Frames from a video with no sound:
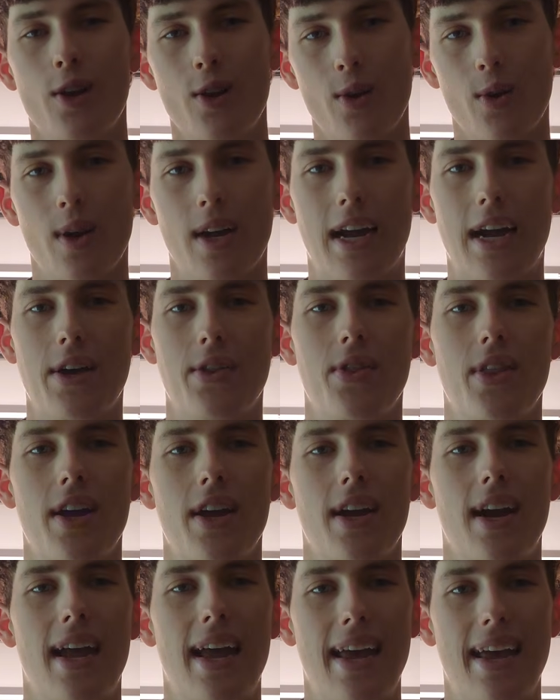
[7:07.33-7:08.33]
going out
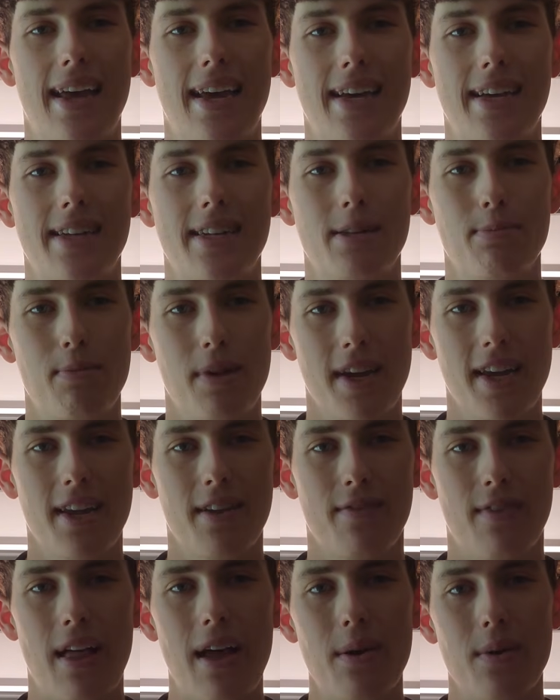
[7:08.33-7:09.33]
there and
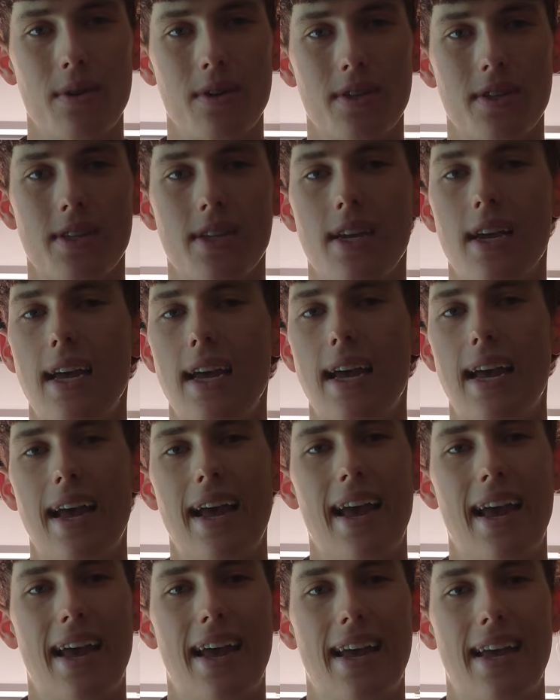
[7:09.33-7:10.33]
picking flowers.
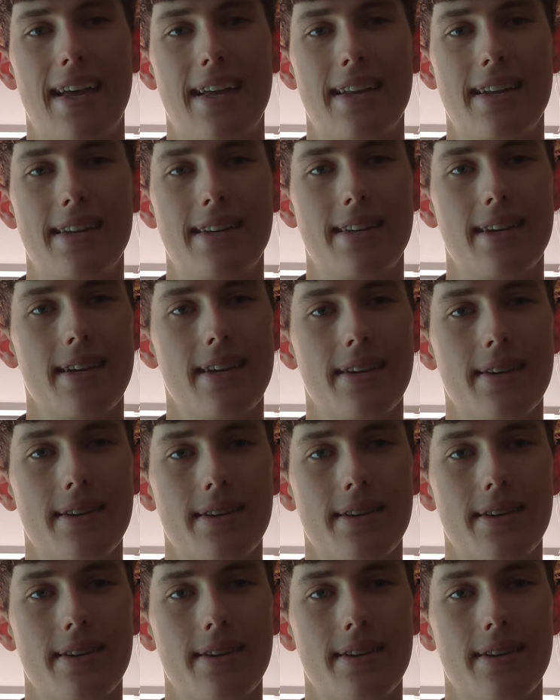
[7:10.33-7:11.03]
And